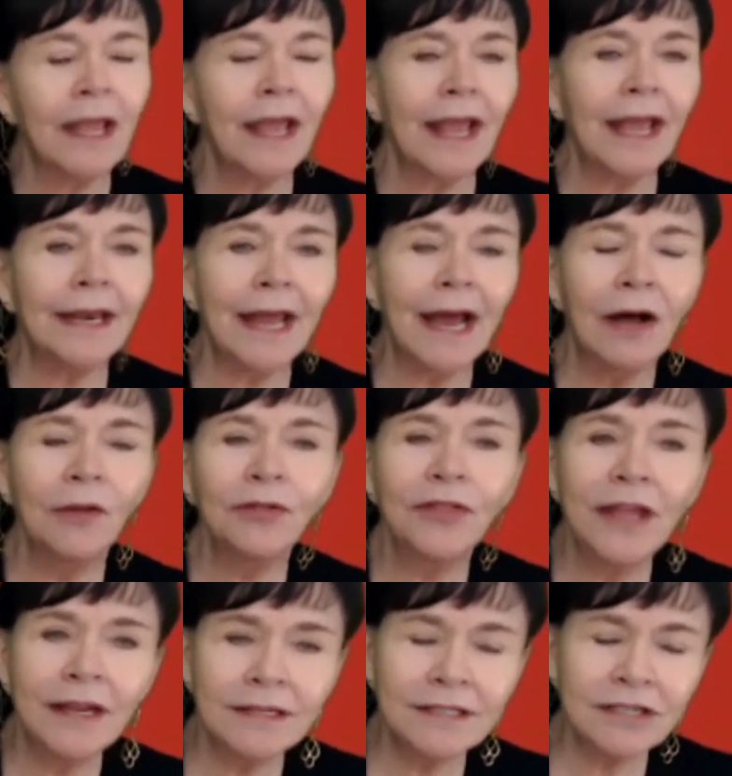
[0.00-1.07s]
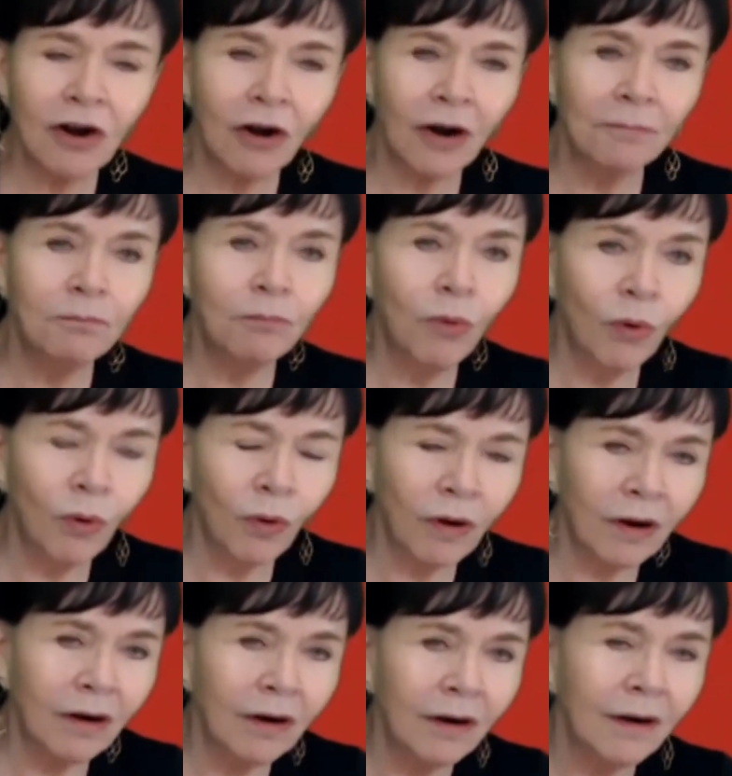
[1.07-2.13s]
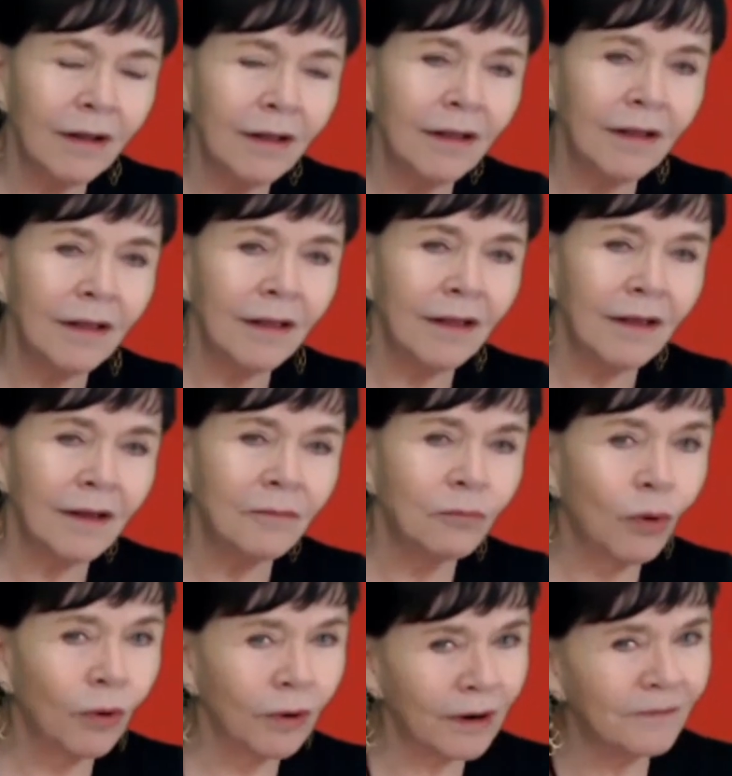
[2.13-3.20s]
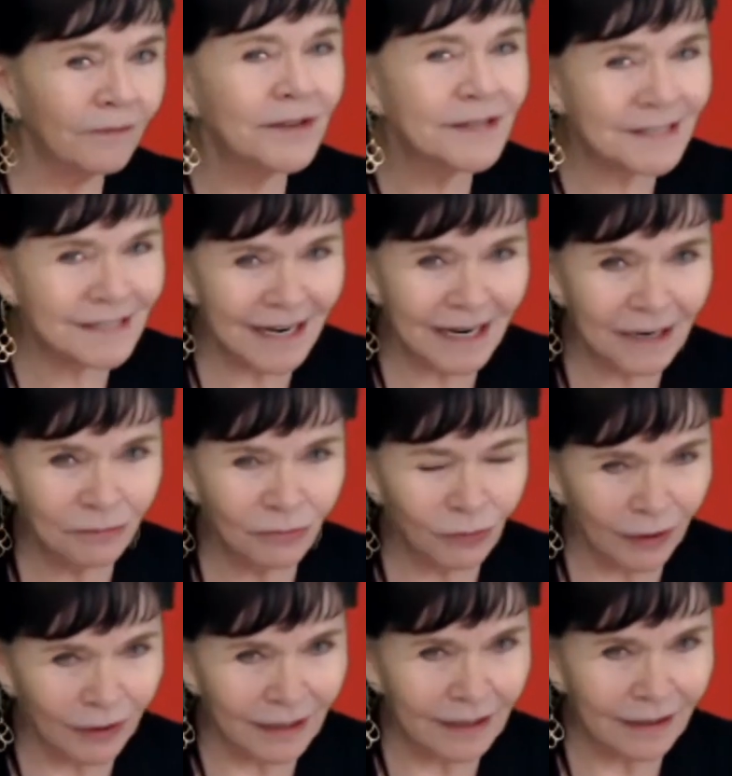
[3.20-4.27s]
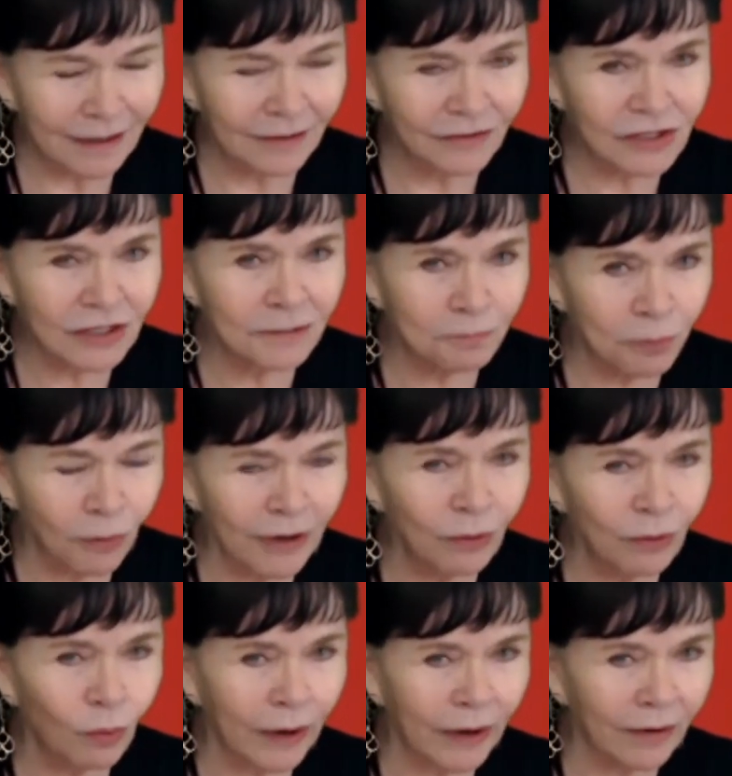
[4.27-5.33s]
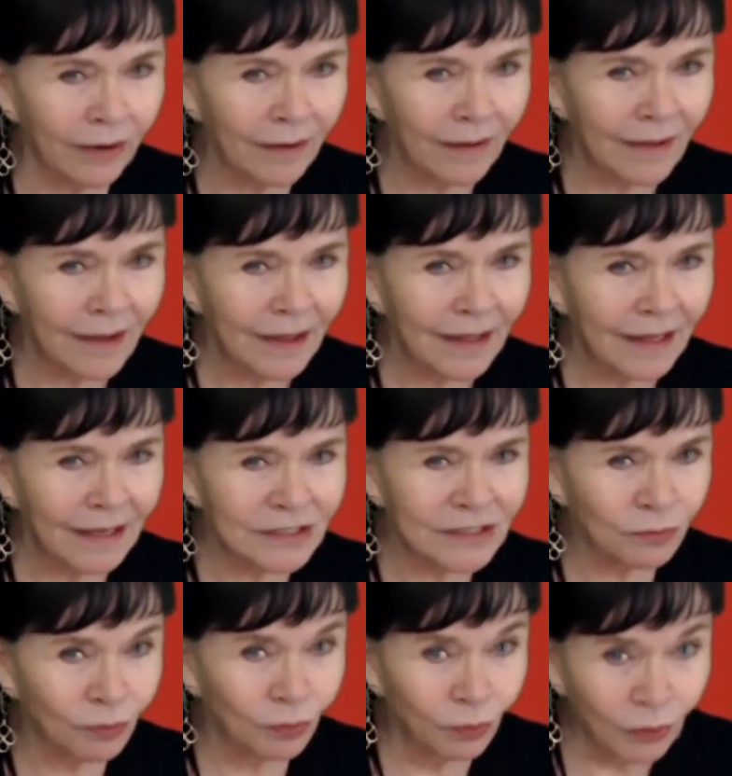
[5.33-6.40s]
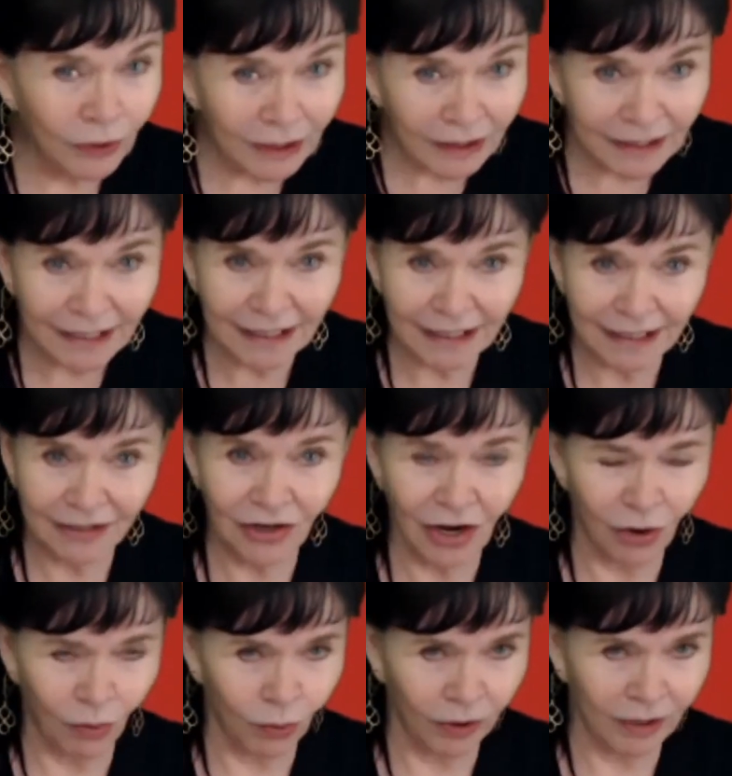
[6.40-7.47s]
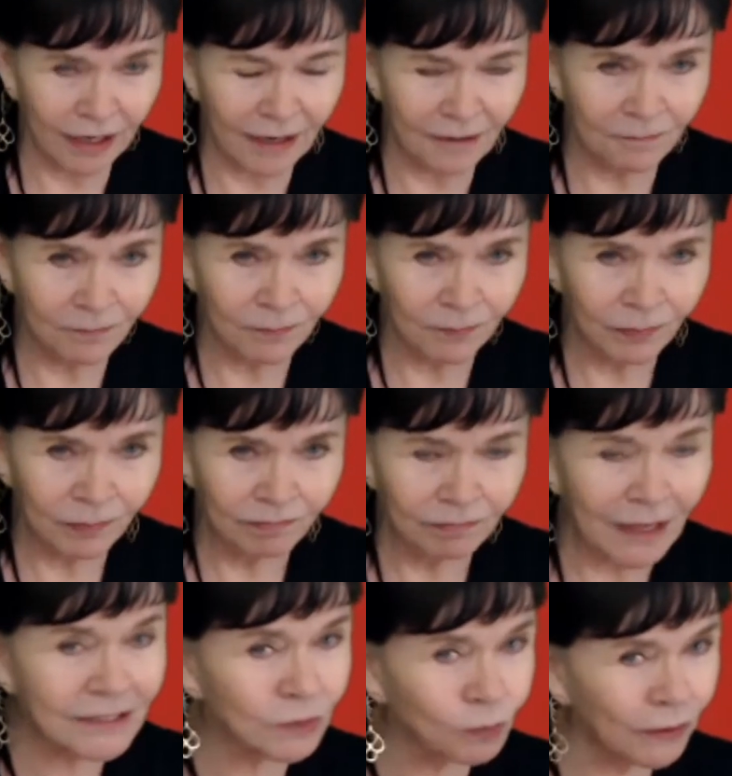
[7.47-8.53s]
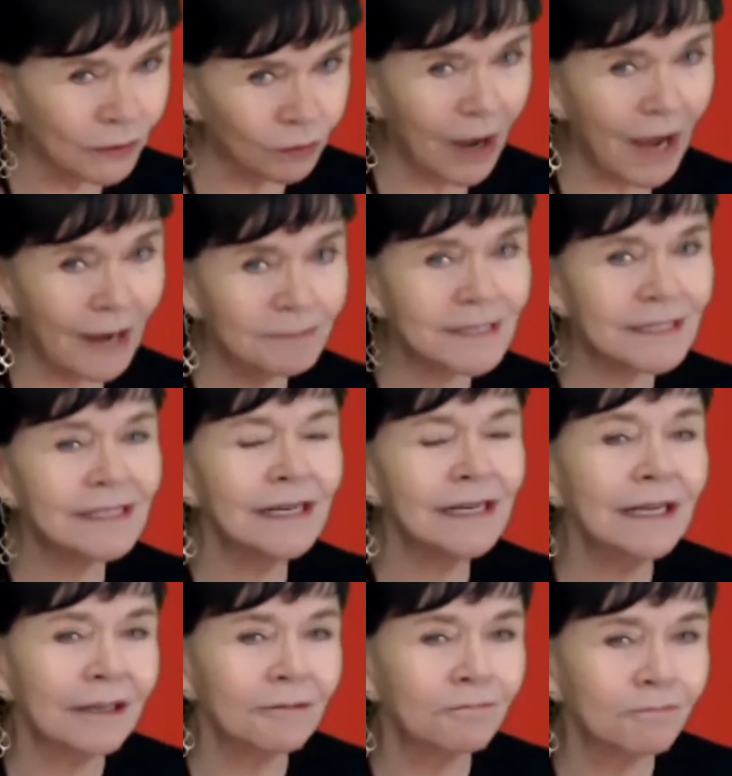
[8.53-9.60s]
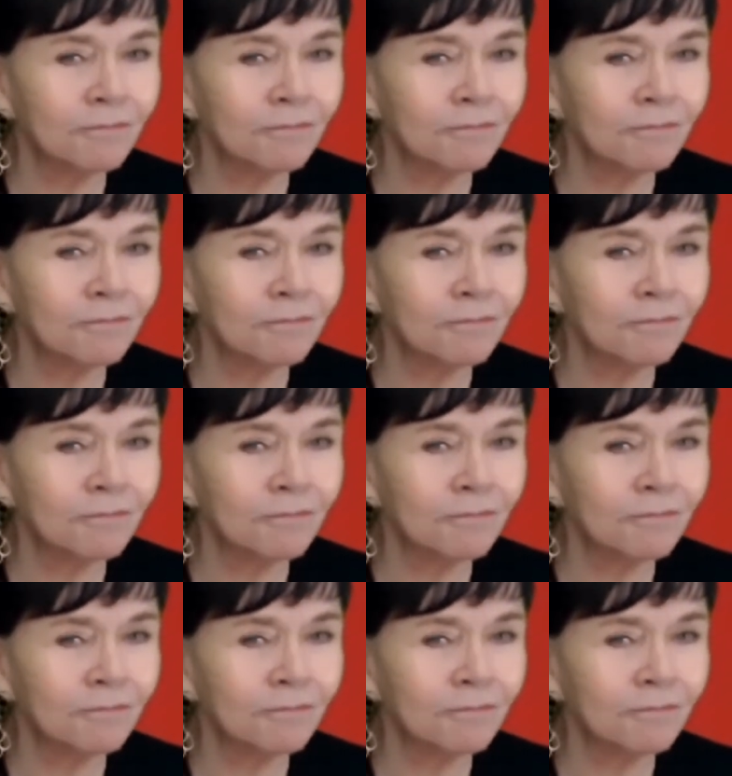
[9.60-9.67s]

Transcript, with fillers: And how things are more more of the same really to the point where it's really not working. That's what I'm seeing.